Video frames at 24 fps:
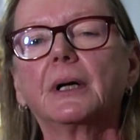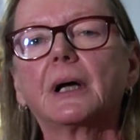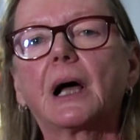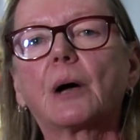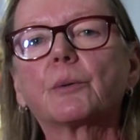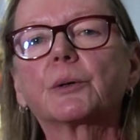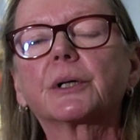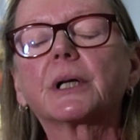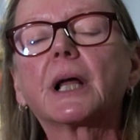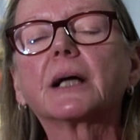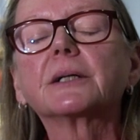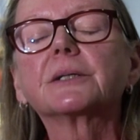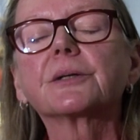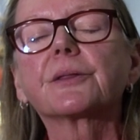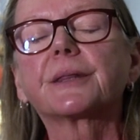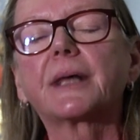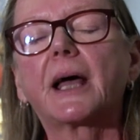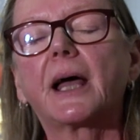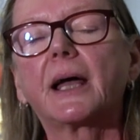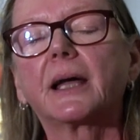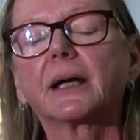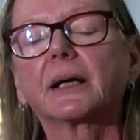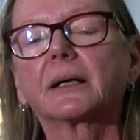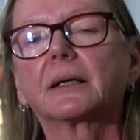I would like to
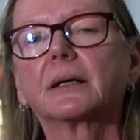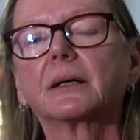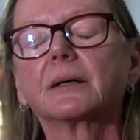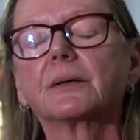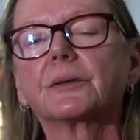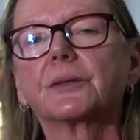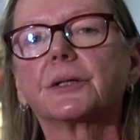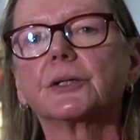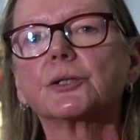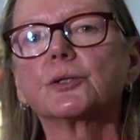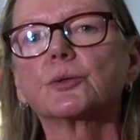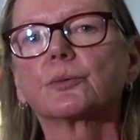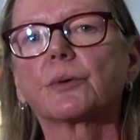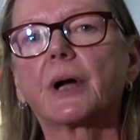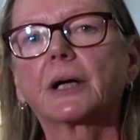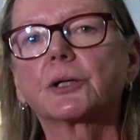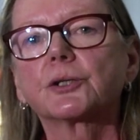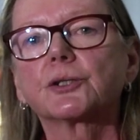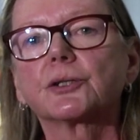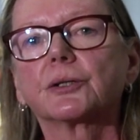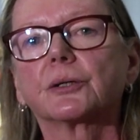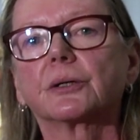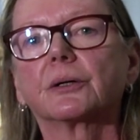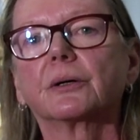thank the
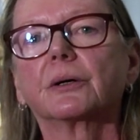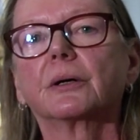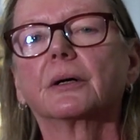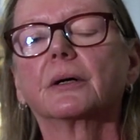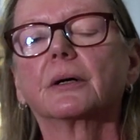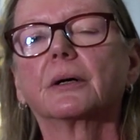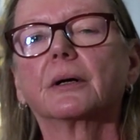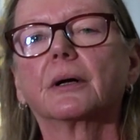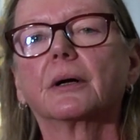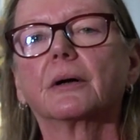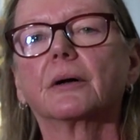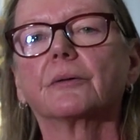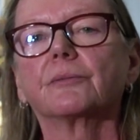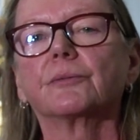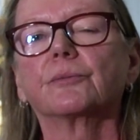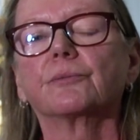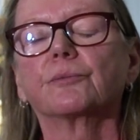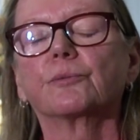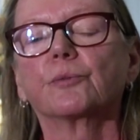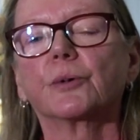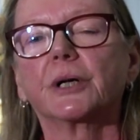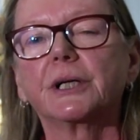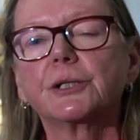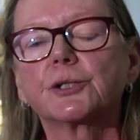director of the
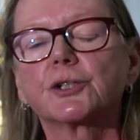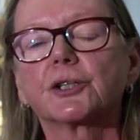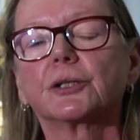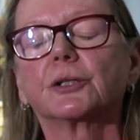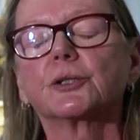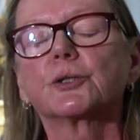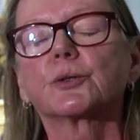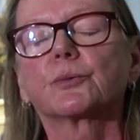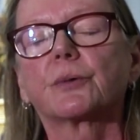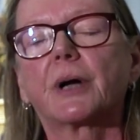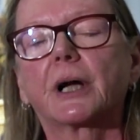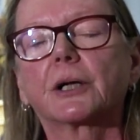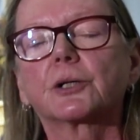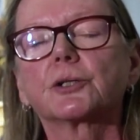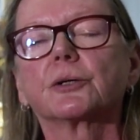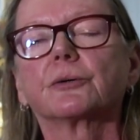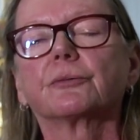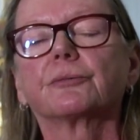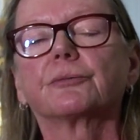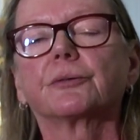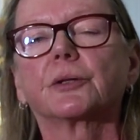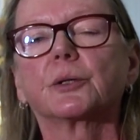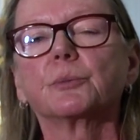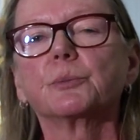regional
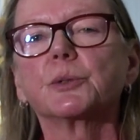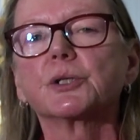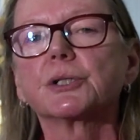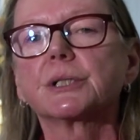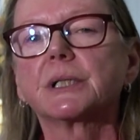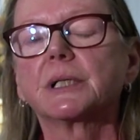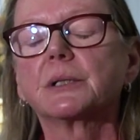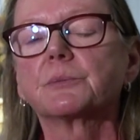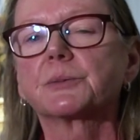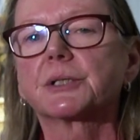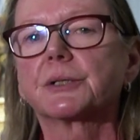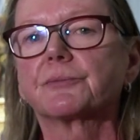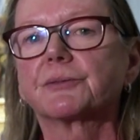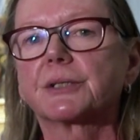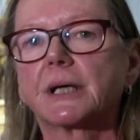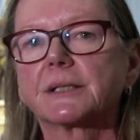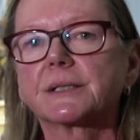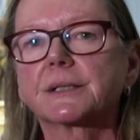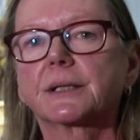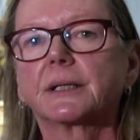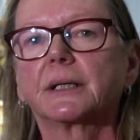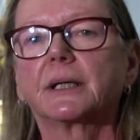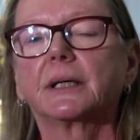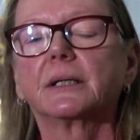director for the Museums of
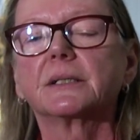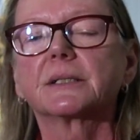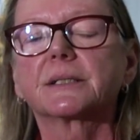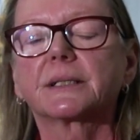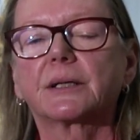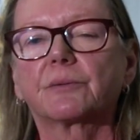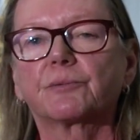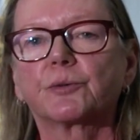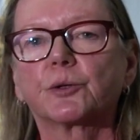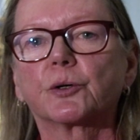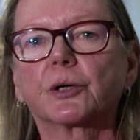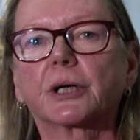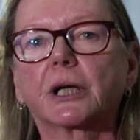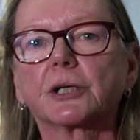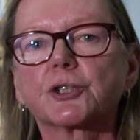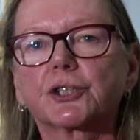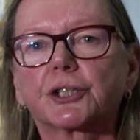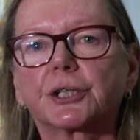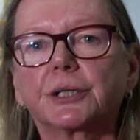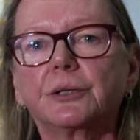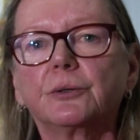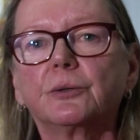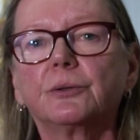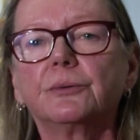Tuscany, Stefano
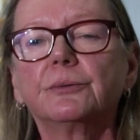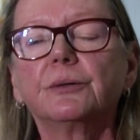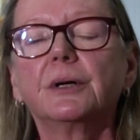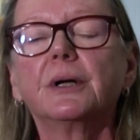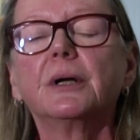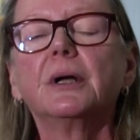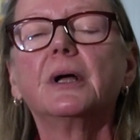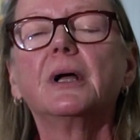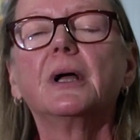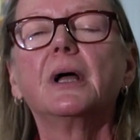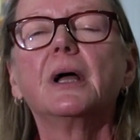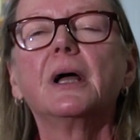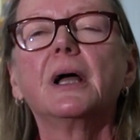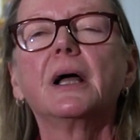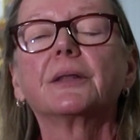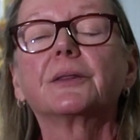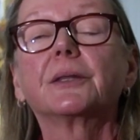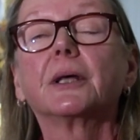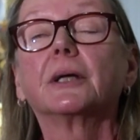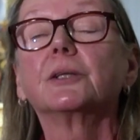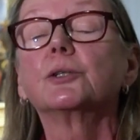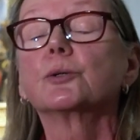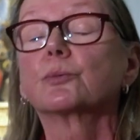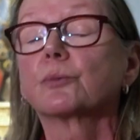Casciu,
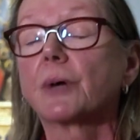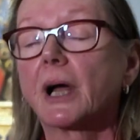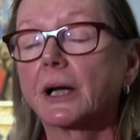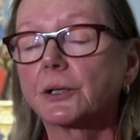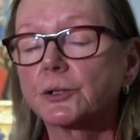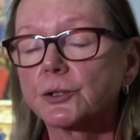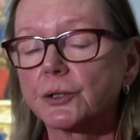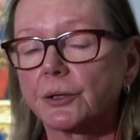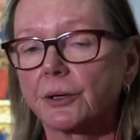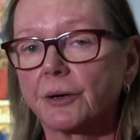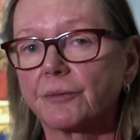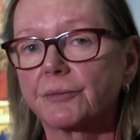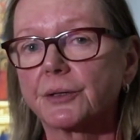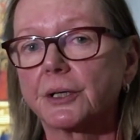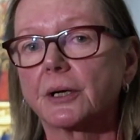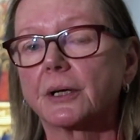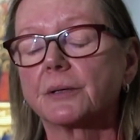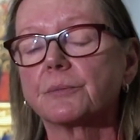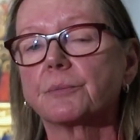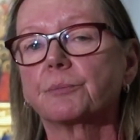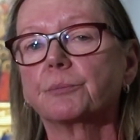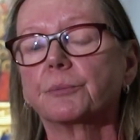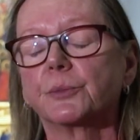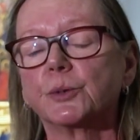the director of
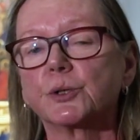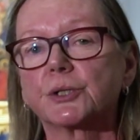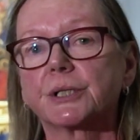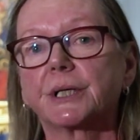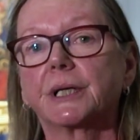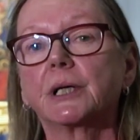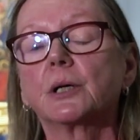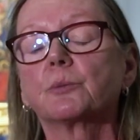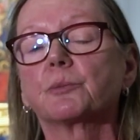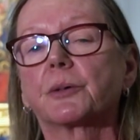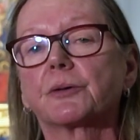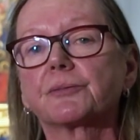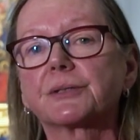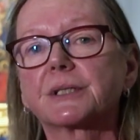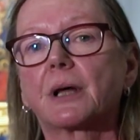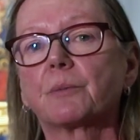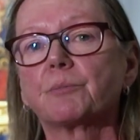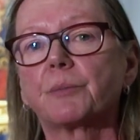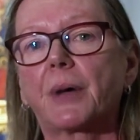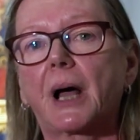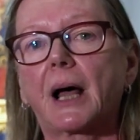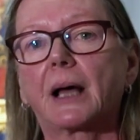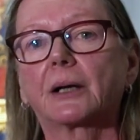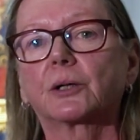the Museum of
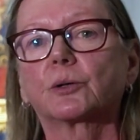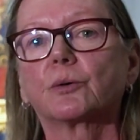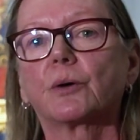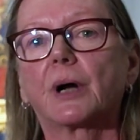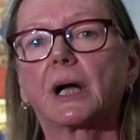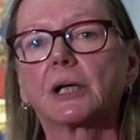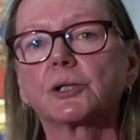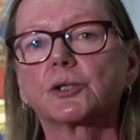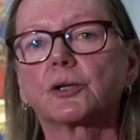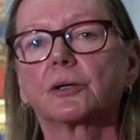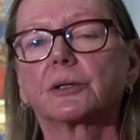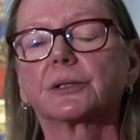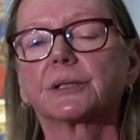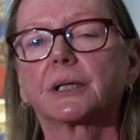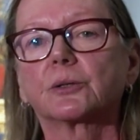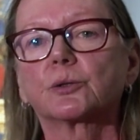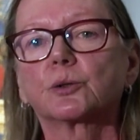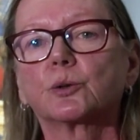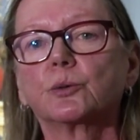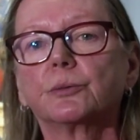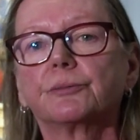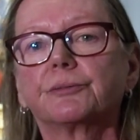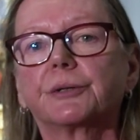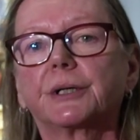San Marco, Angelo
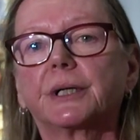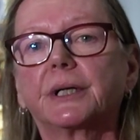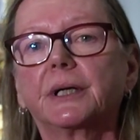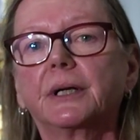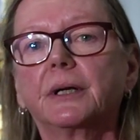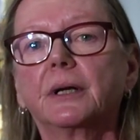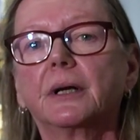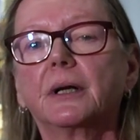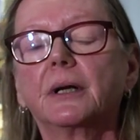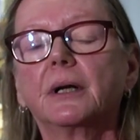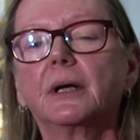Tartuferi,